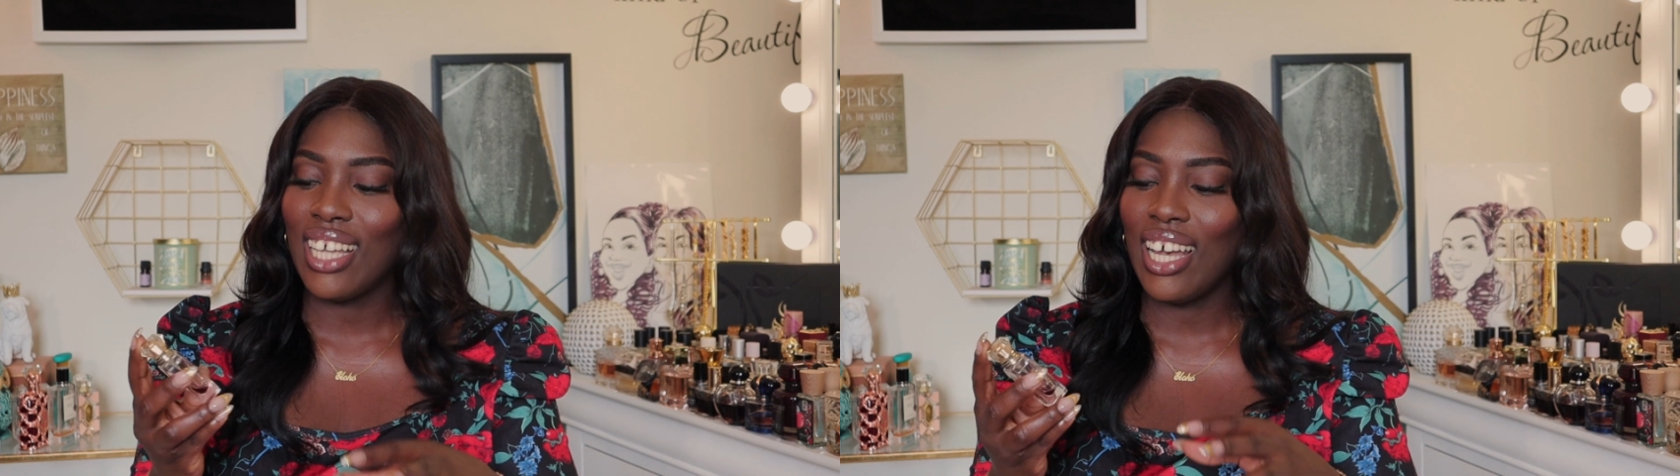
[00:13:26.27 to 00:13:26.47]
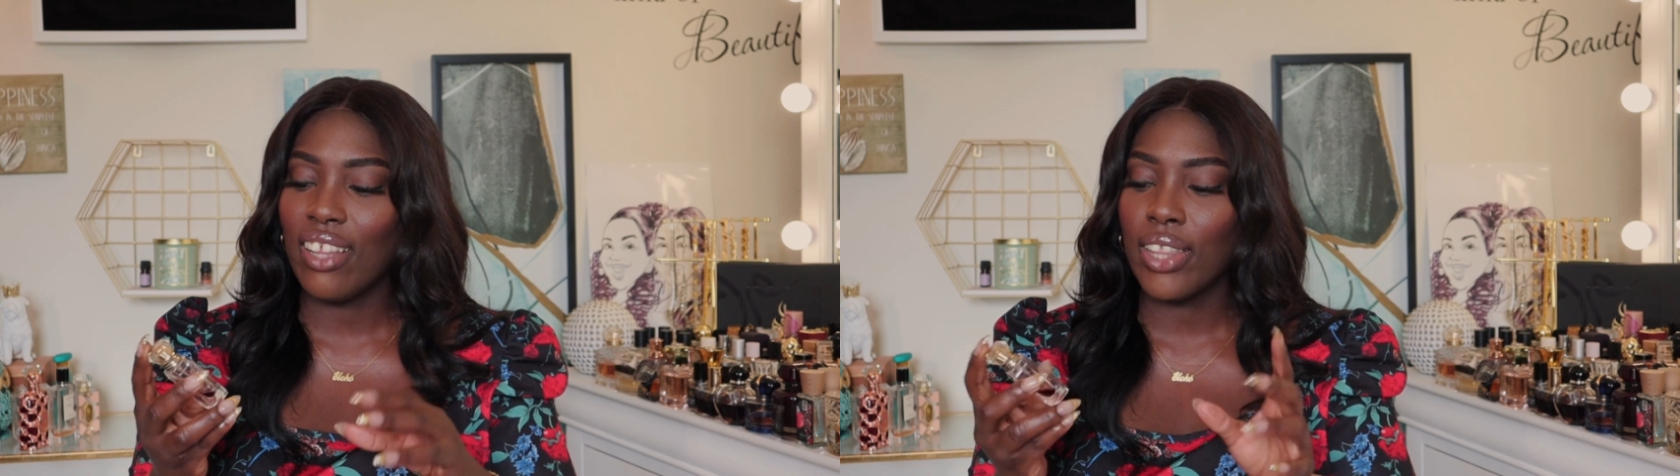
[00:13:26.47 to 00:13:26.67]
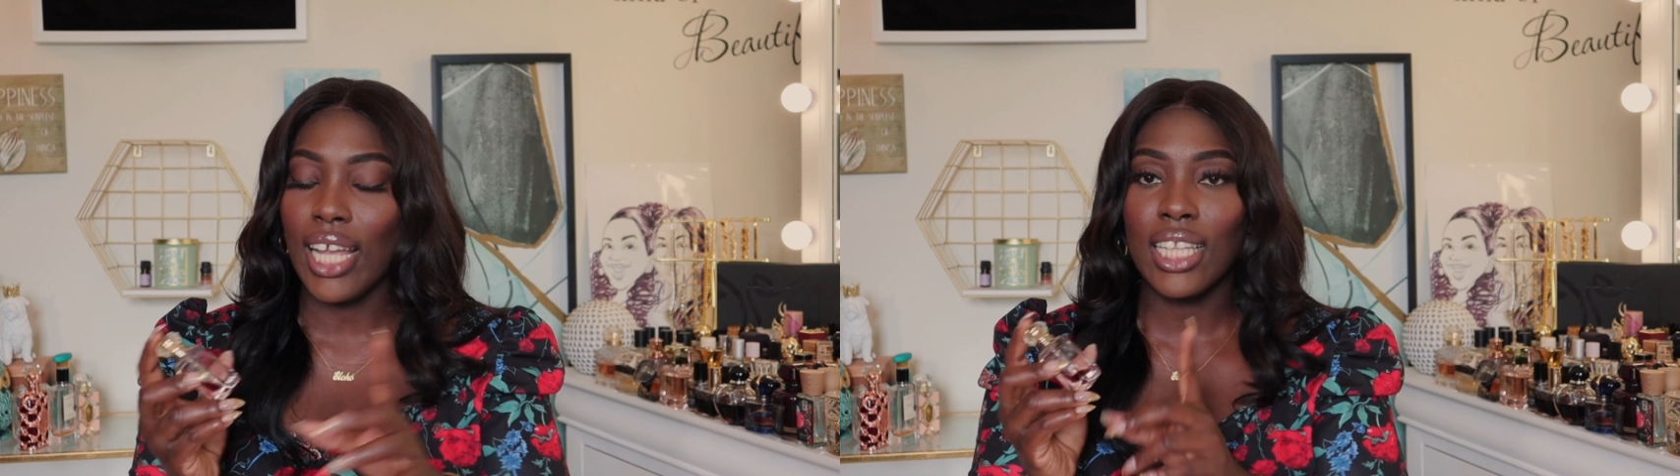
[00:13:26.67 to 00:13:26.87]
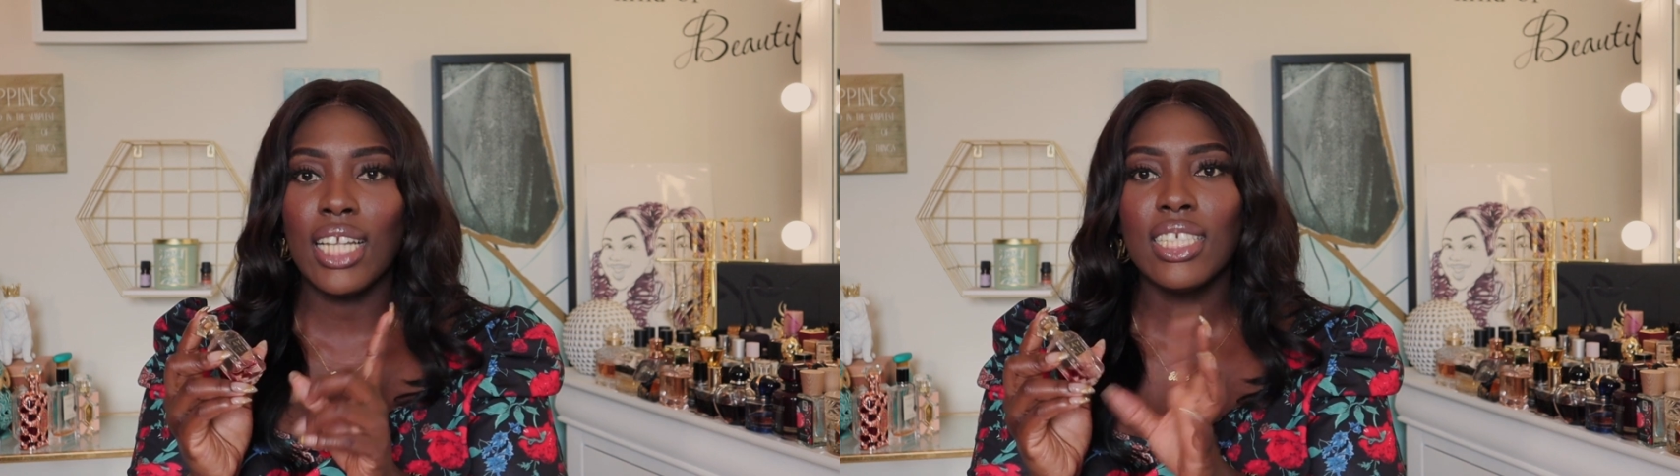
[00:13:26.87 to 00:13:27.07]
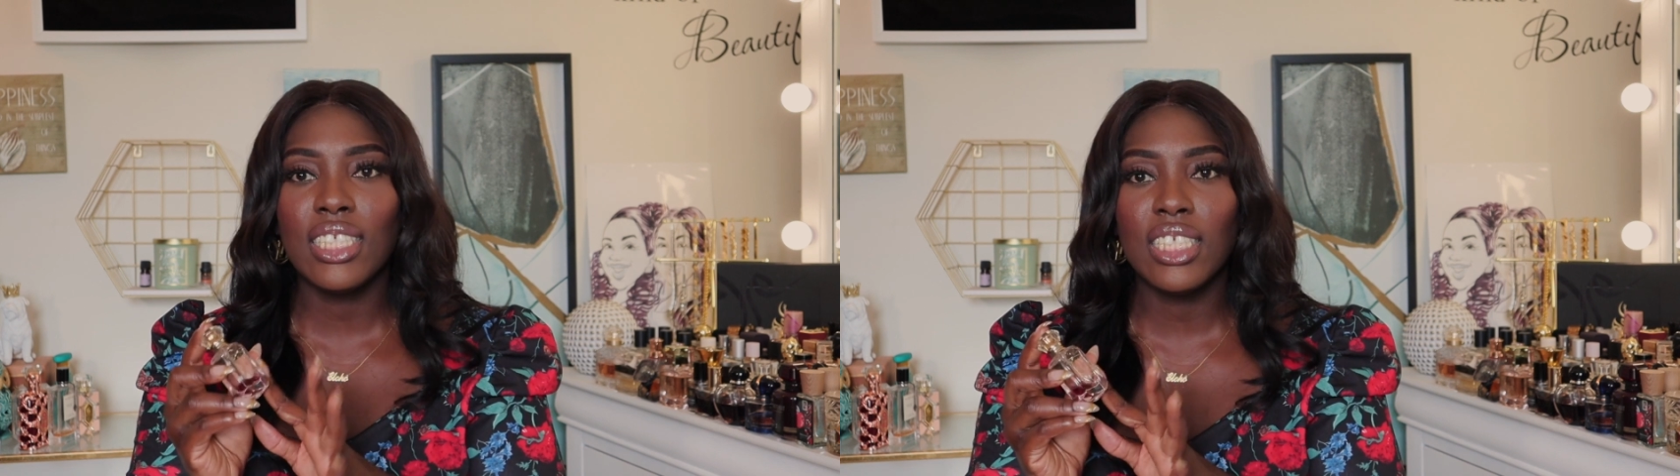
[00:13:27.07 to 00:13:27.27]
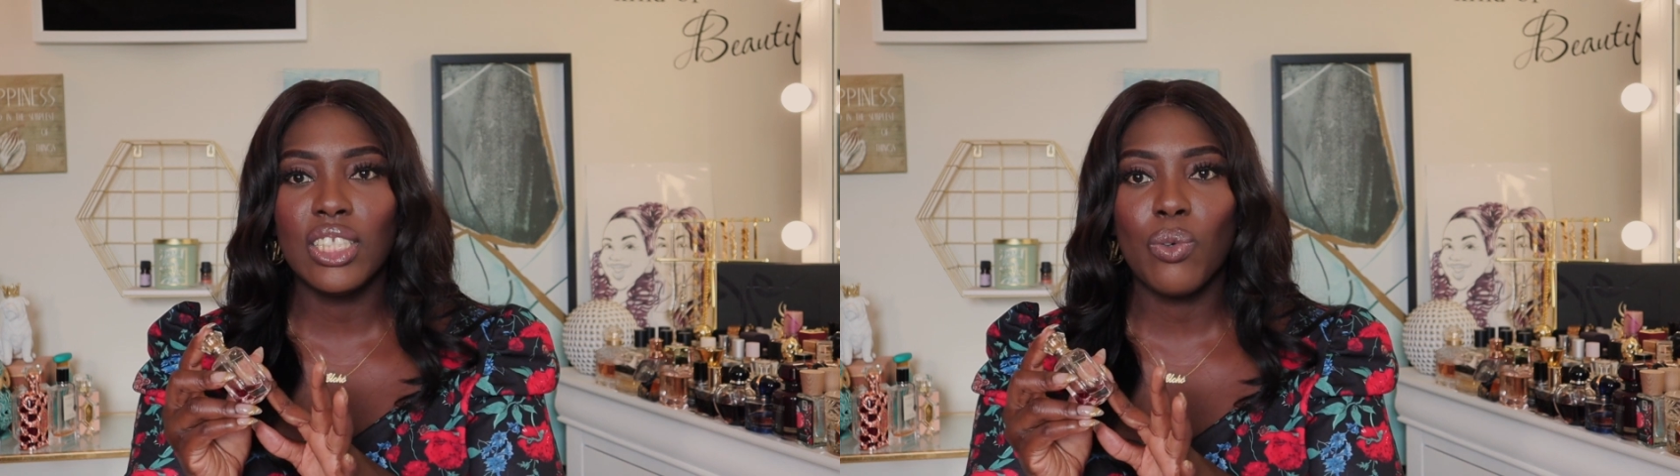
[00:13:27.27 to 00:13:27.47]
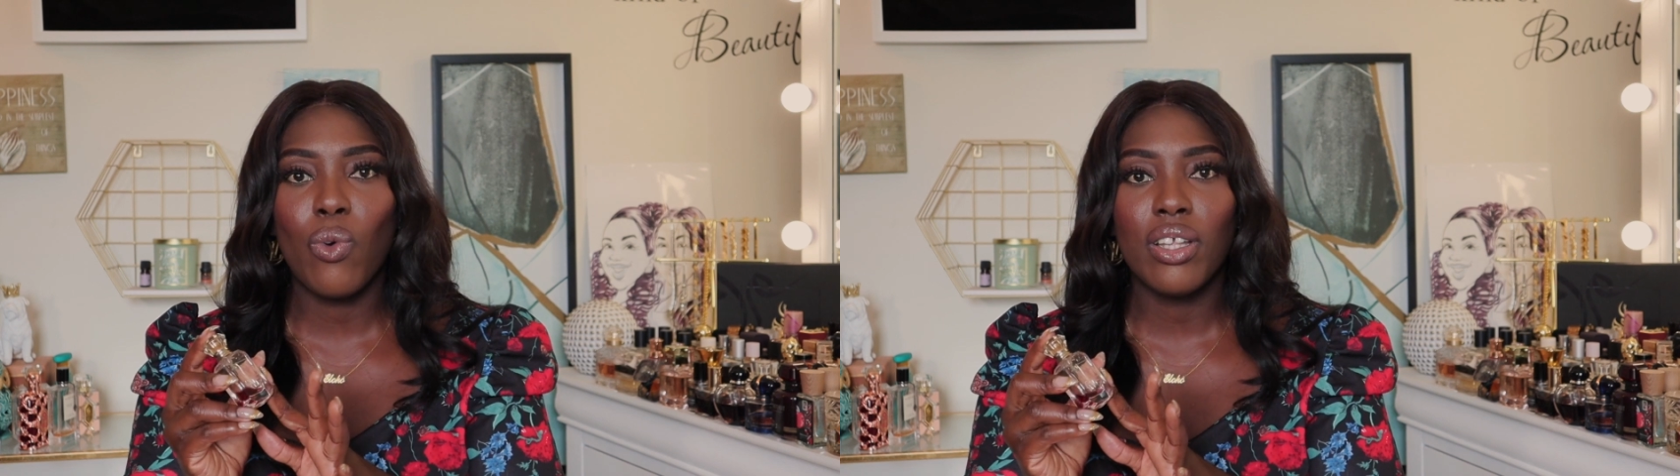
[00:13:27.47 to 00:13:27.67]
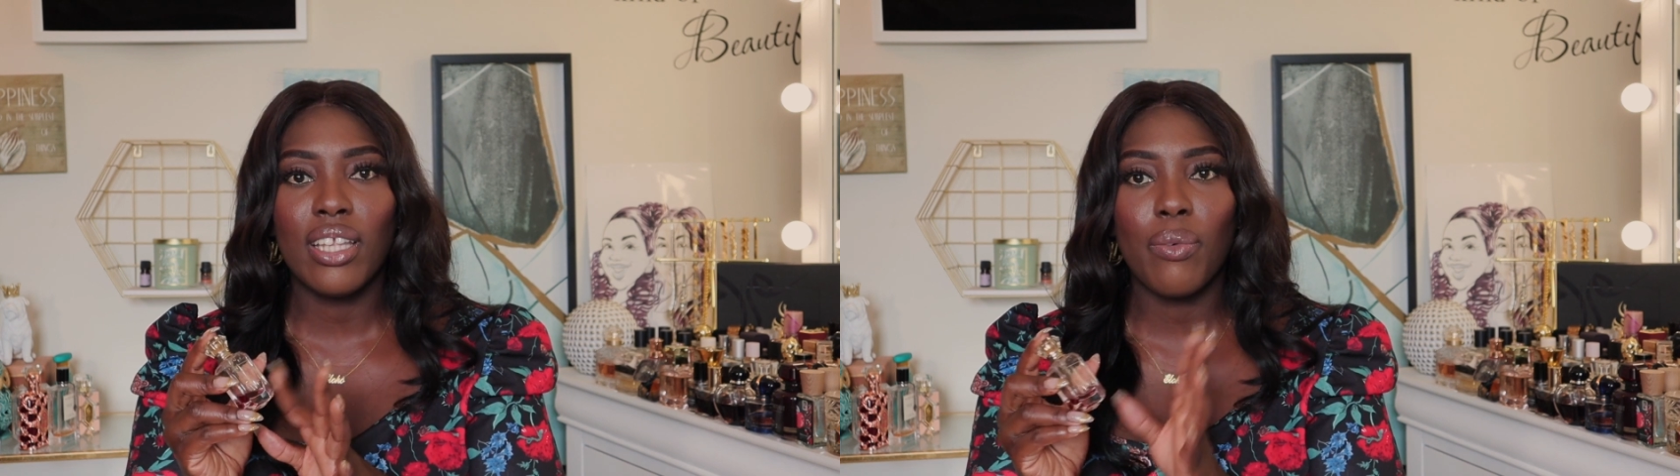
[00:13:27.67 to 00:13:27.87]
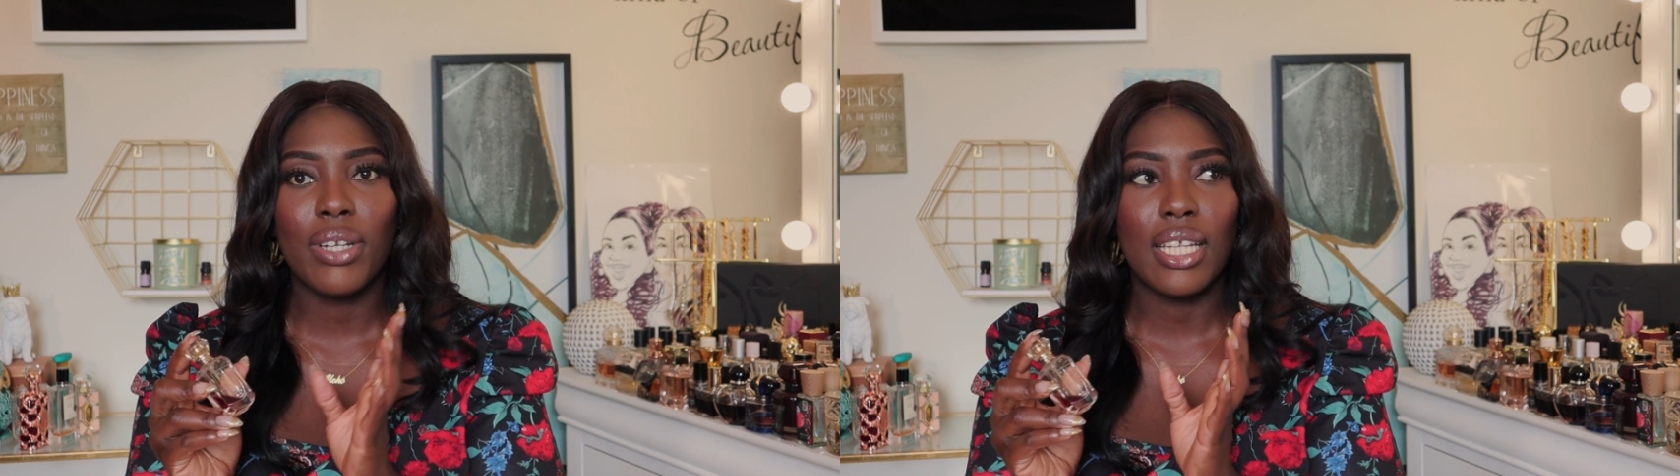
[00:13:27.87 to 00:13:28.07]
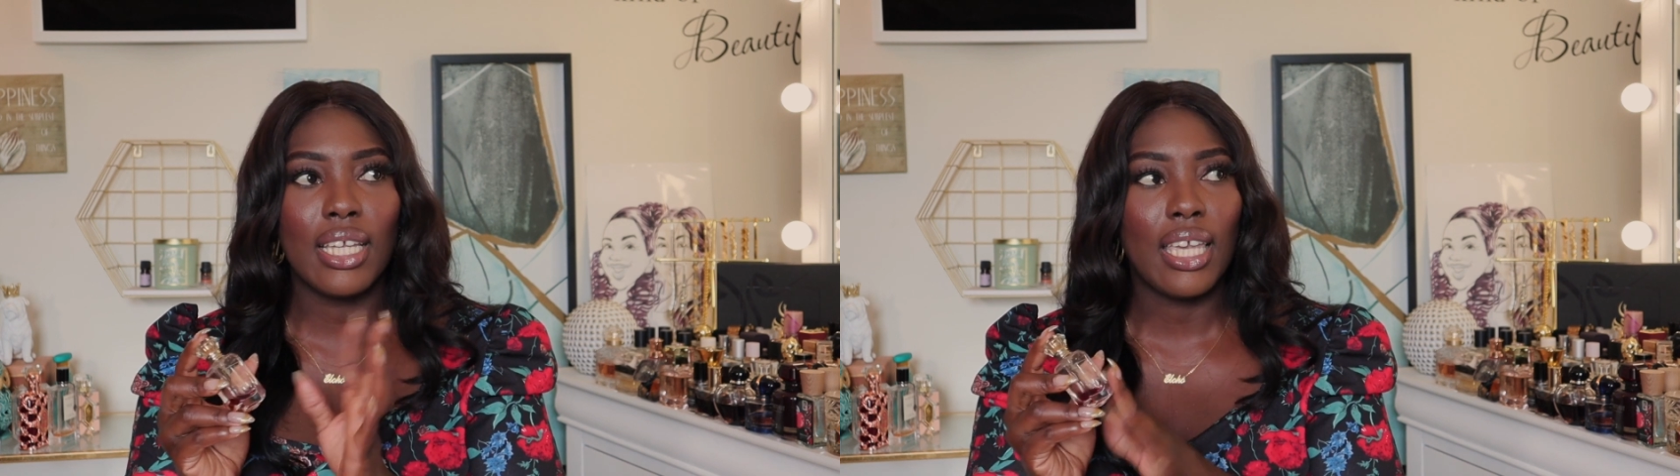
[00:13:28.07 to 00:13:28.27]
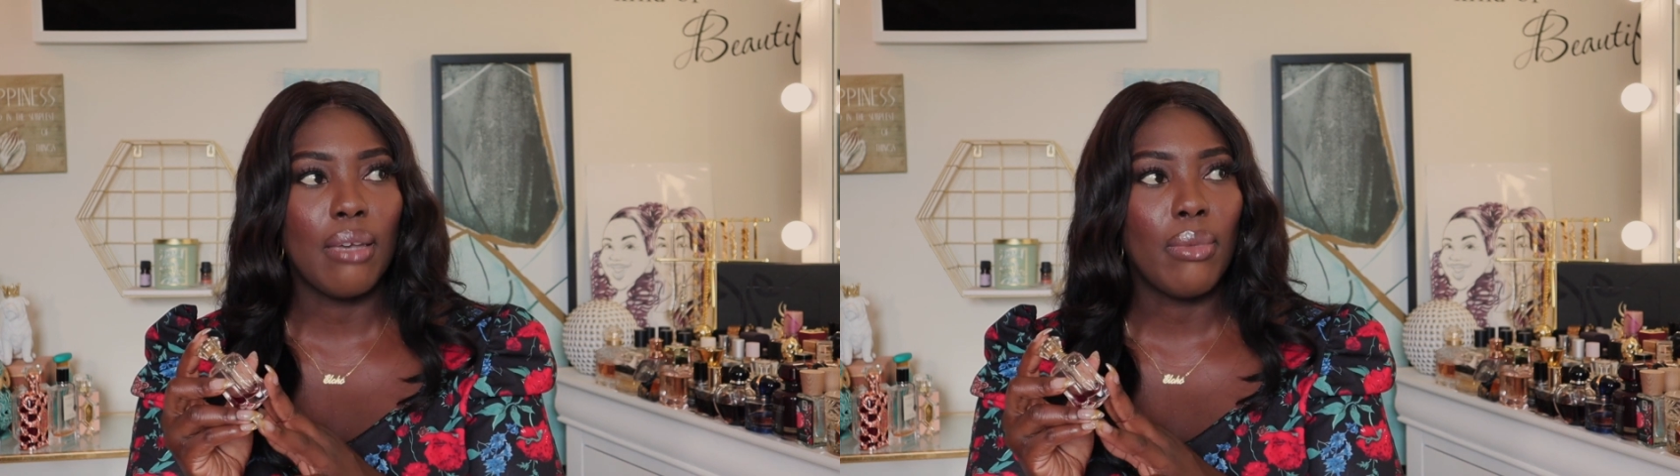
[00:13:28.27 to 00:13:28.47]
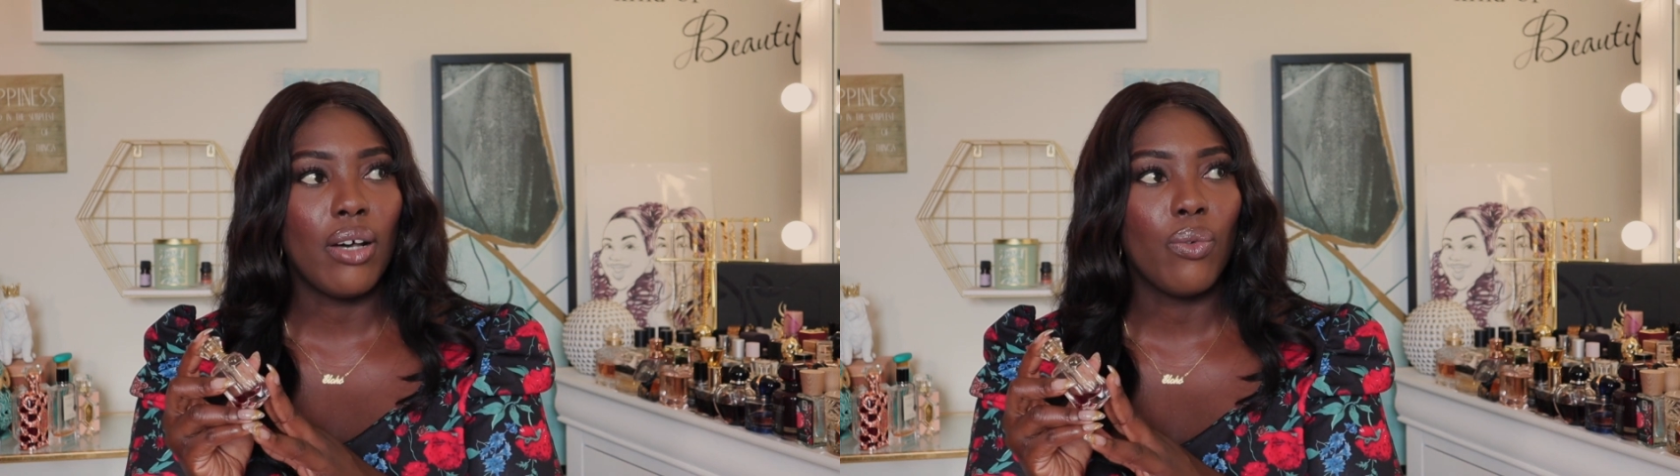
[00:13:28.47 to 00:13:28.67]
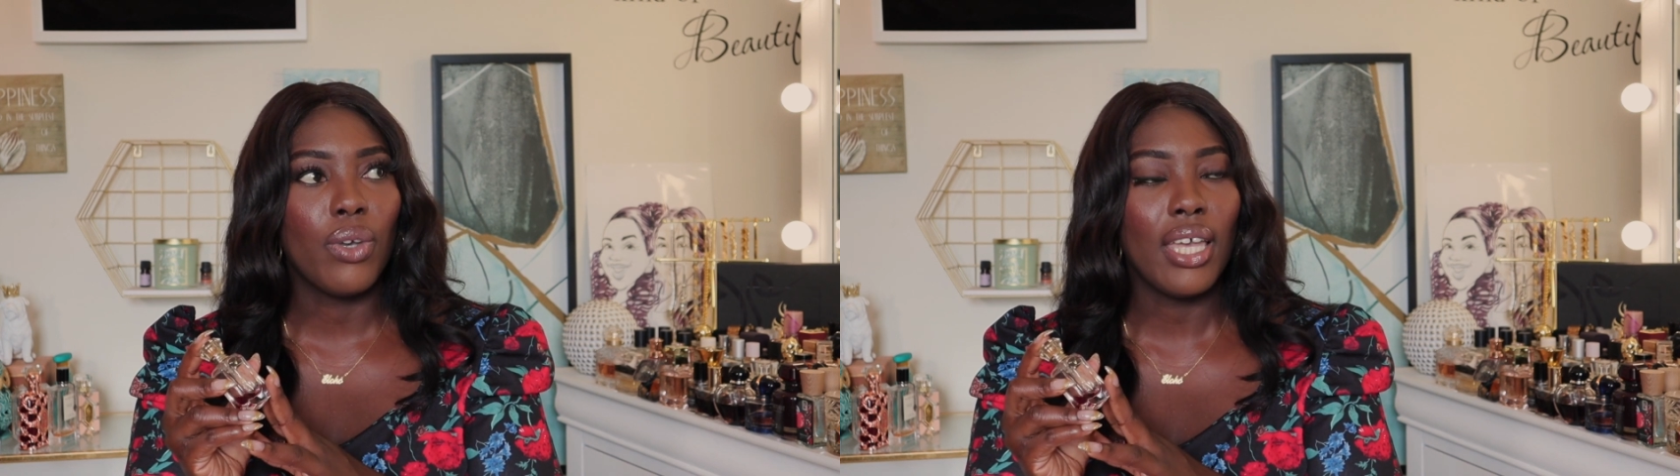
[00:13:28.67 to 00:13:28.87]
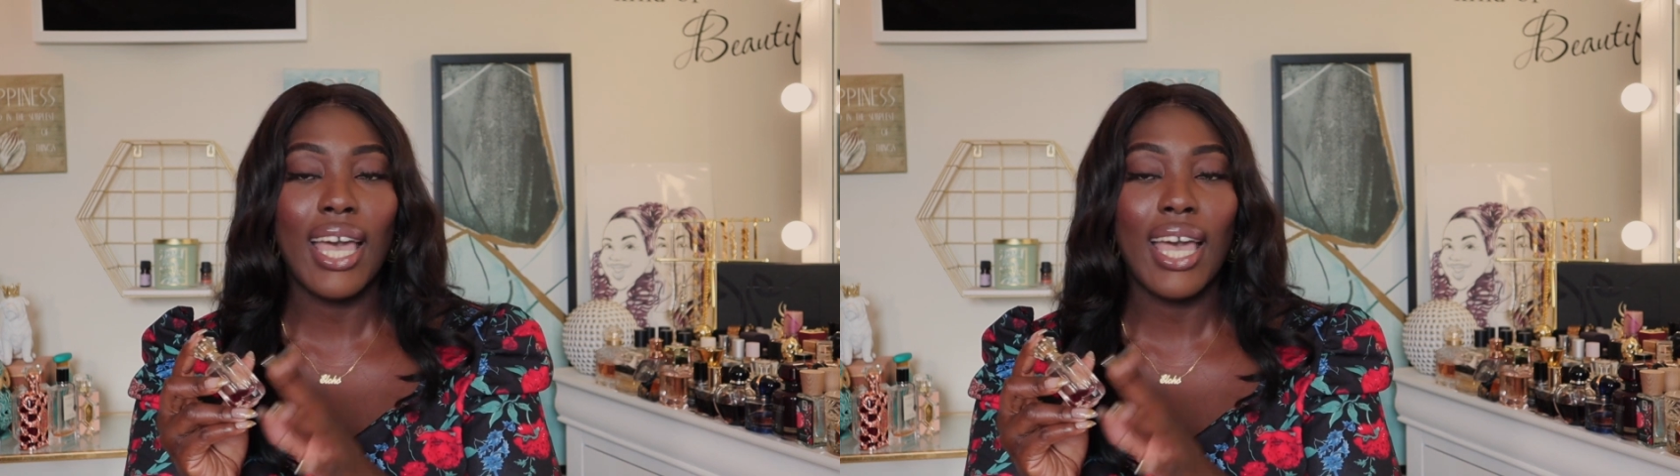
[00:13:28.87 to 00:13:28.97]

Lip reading: I think this is the one that when they came out with,